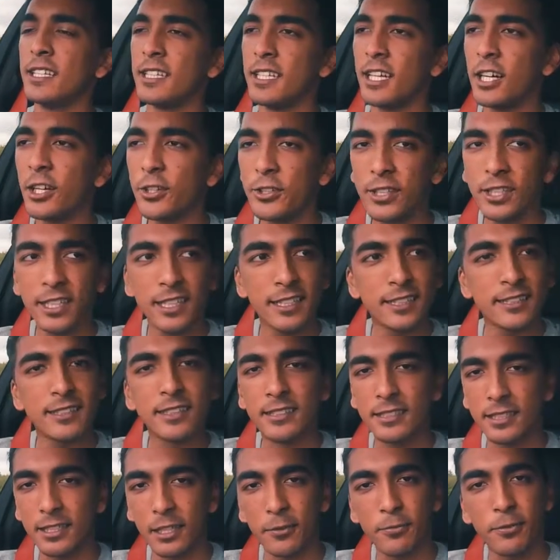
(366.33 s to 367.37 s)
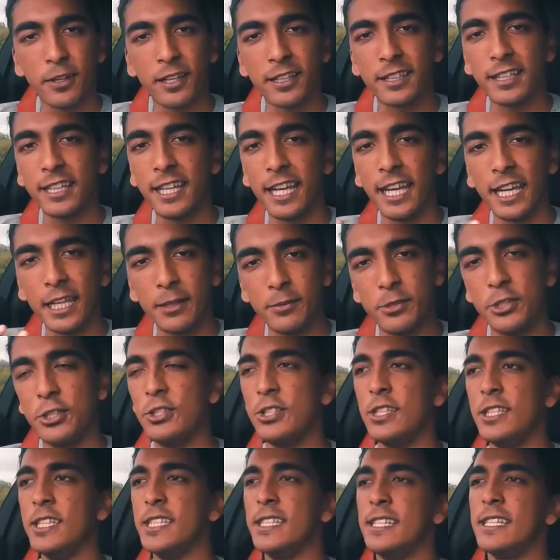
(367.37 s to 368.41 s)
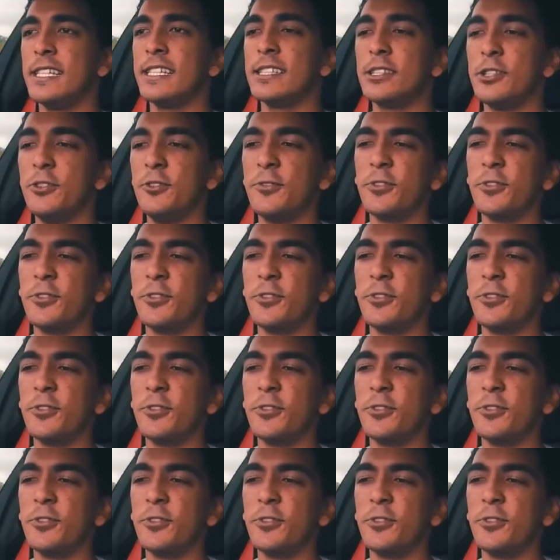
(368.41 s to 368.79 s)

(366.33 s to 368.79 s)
Nowadays, in stuff like the AMG GTS,